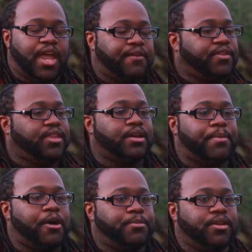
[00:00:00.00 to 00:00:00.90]
everything
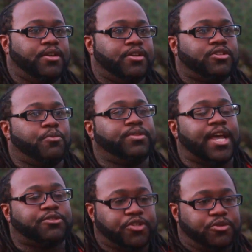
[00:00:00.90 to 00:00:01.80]
about me. So
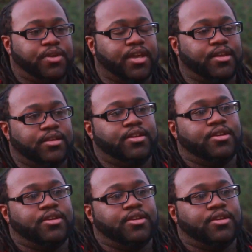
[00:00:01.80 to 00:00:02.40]
that's what you get.